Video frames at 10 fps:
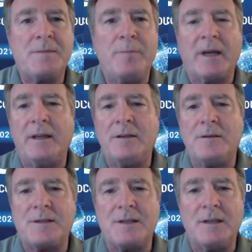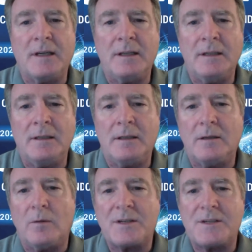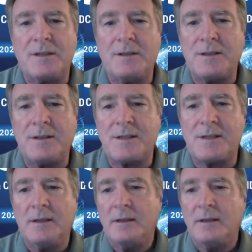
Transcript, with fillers: Becky, do you see any questions,